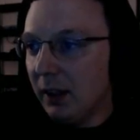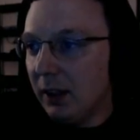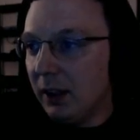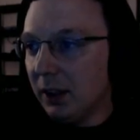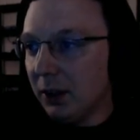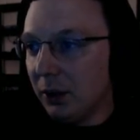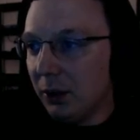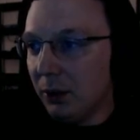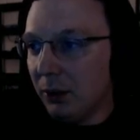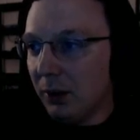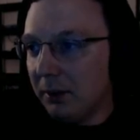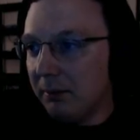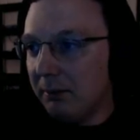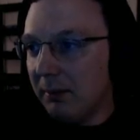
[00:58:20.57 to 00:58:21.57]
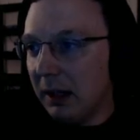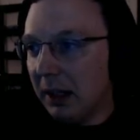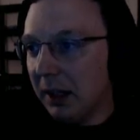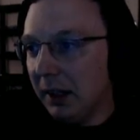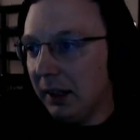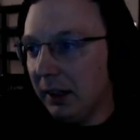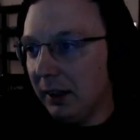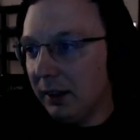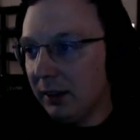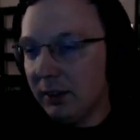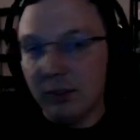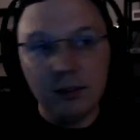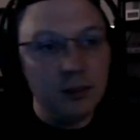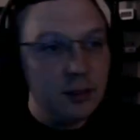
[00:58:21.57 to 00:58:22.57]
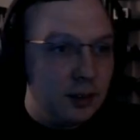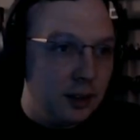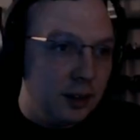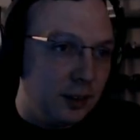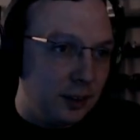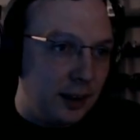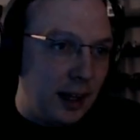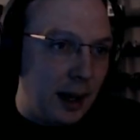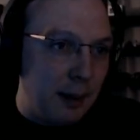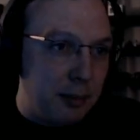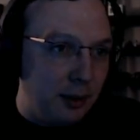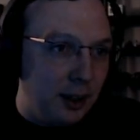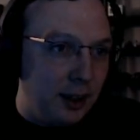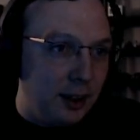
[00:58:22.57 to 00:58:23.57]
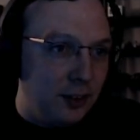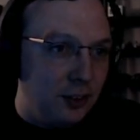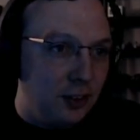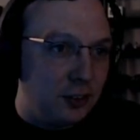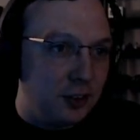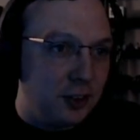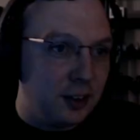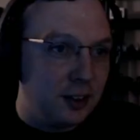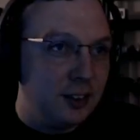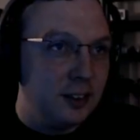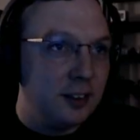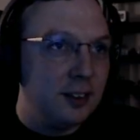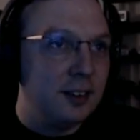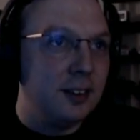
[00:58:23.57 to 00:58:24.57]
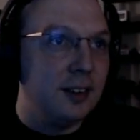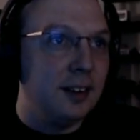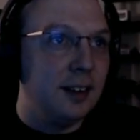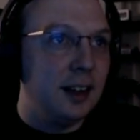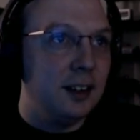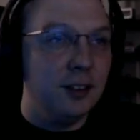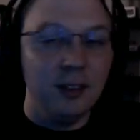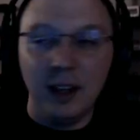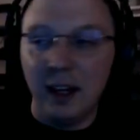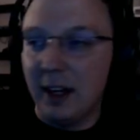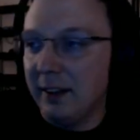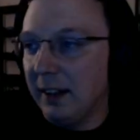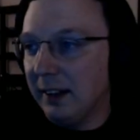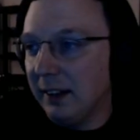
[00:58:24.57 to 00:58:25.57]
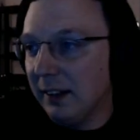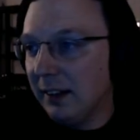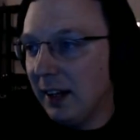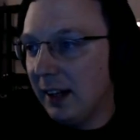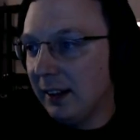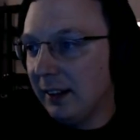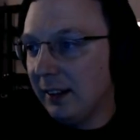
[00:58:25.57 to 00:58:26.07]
Oh my capitalized sister. Did they do that? They did not.